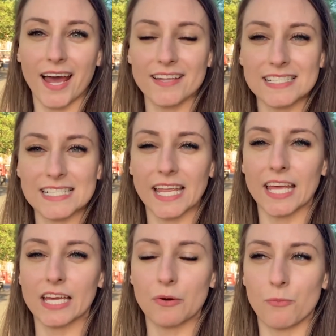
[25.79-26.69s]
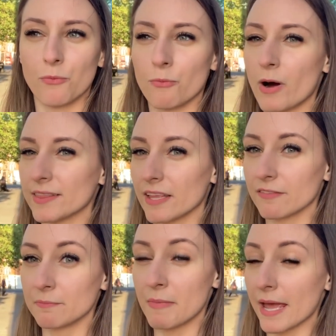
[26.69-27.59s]
and seeing what they
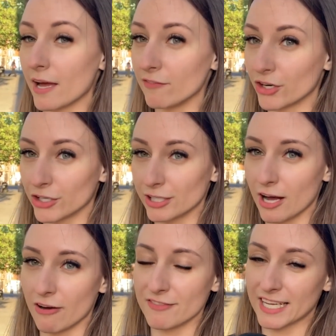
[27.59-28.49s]
may have heard of the